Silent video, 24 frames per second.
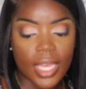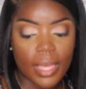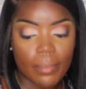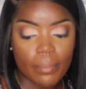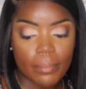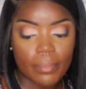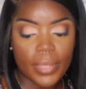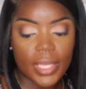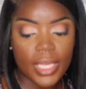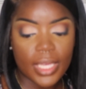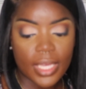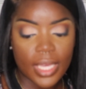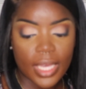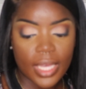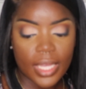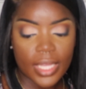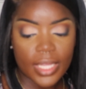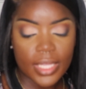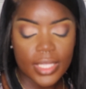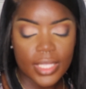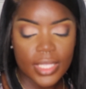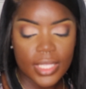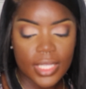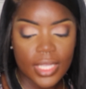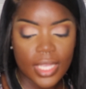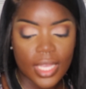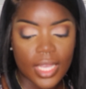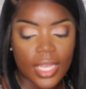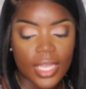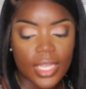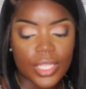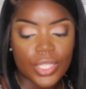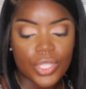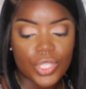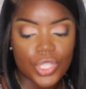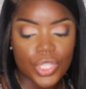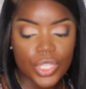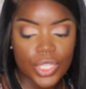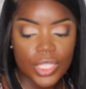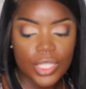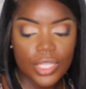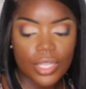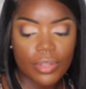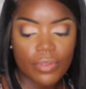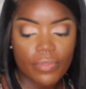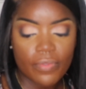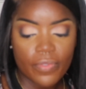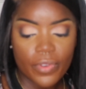BS just
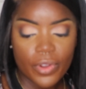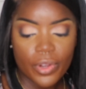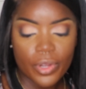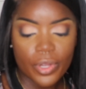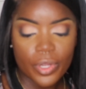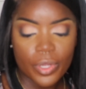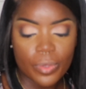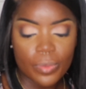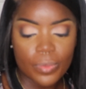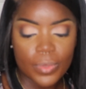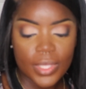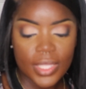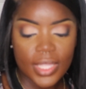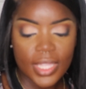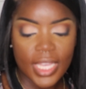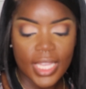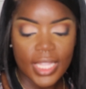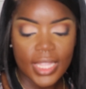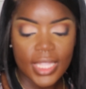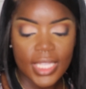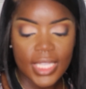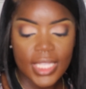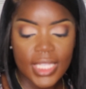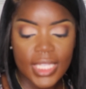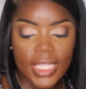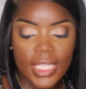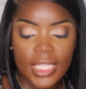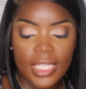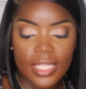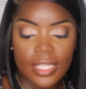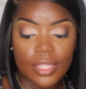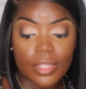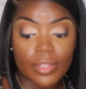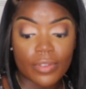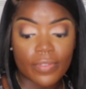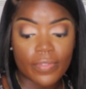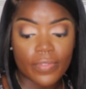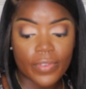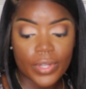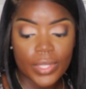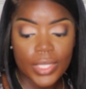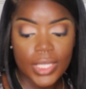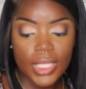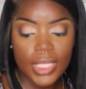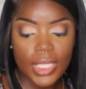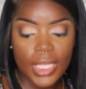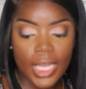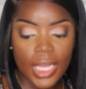confirms that this isn't the
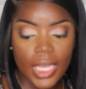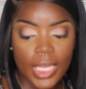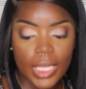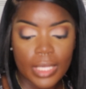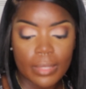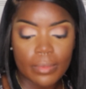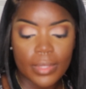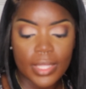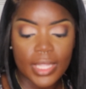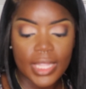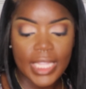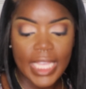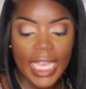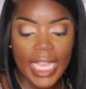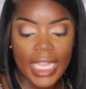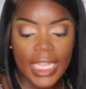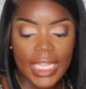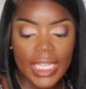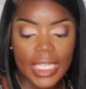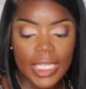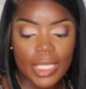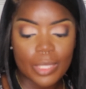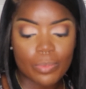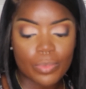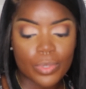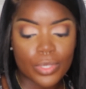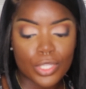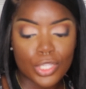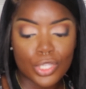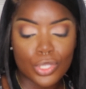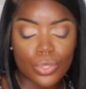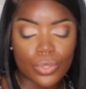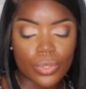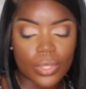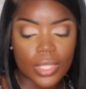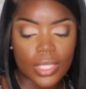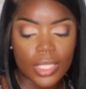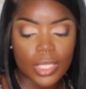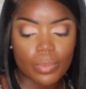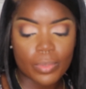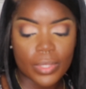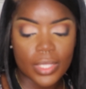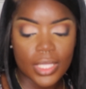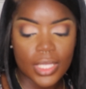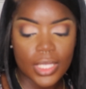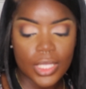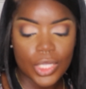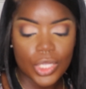first time that he's put you in this
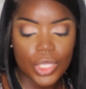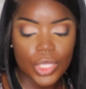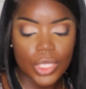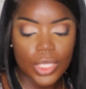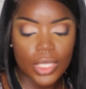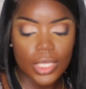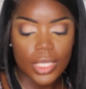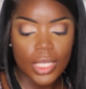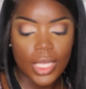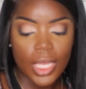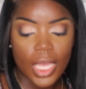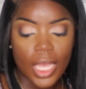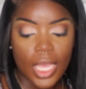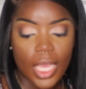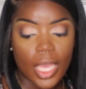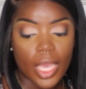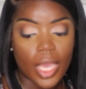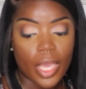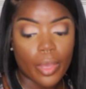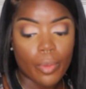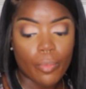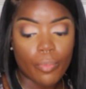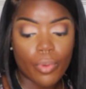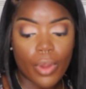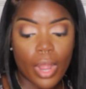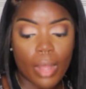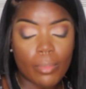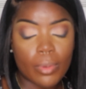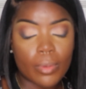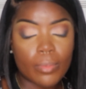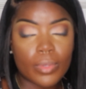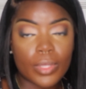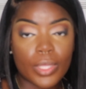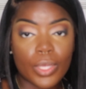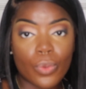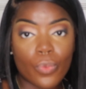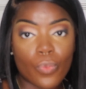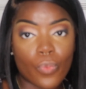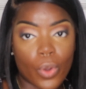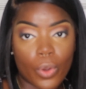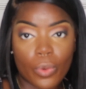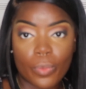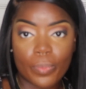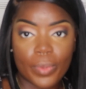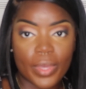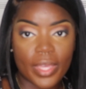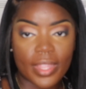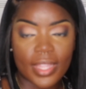position, and probably won't
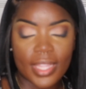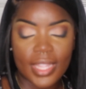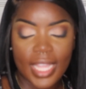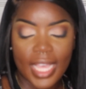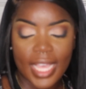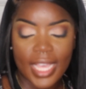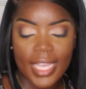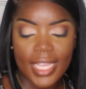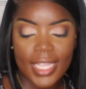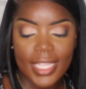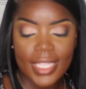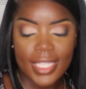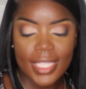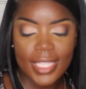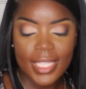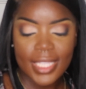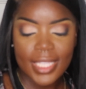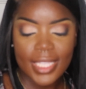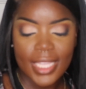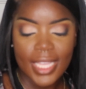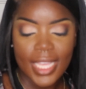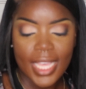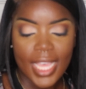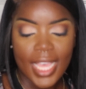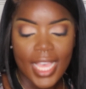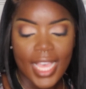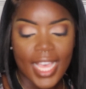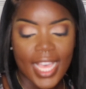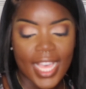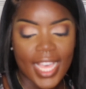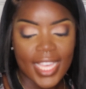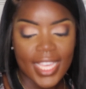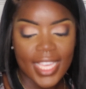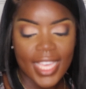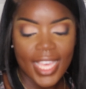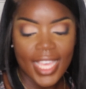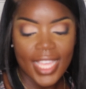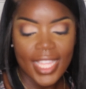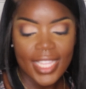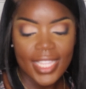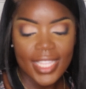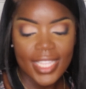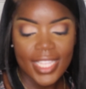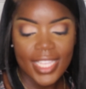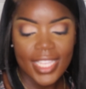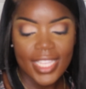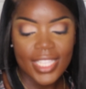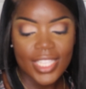be the last. Again,
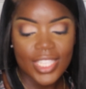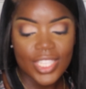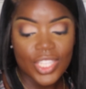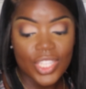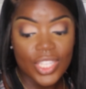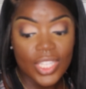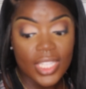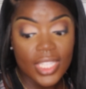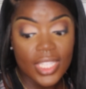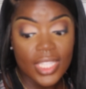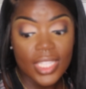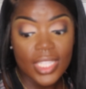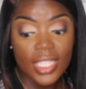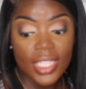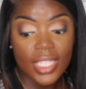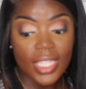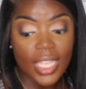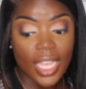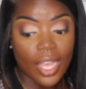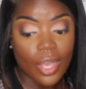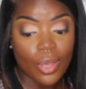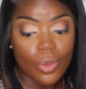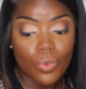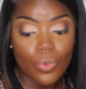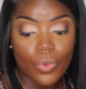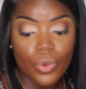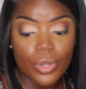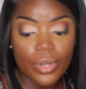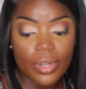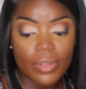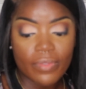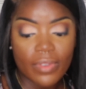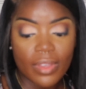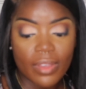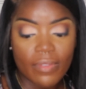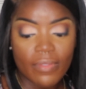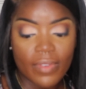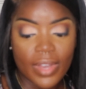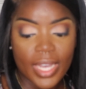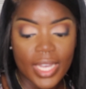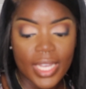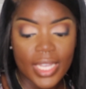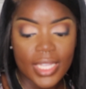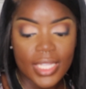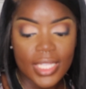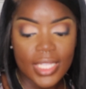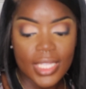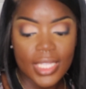it's just a sound word of
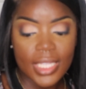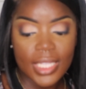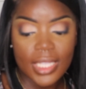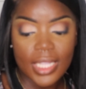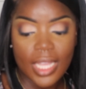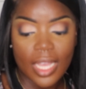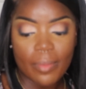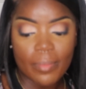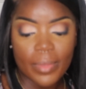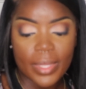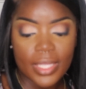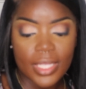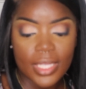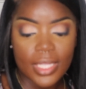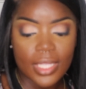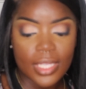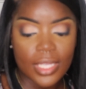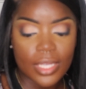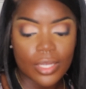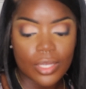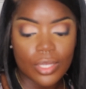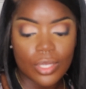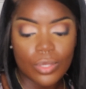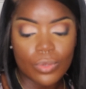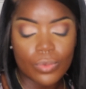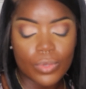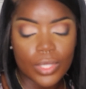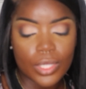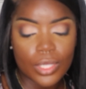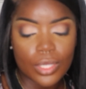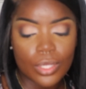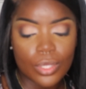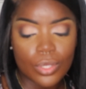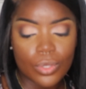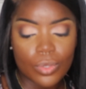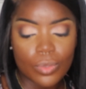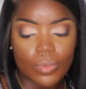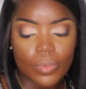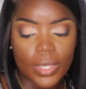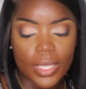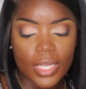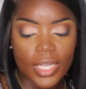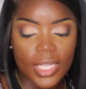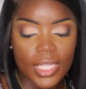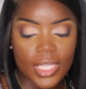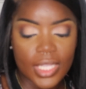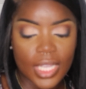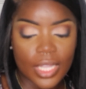advice. It's not meant to tell you what to do,
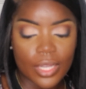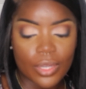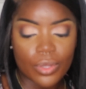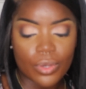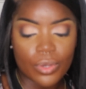because I know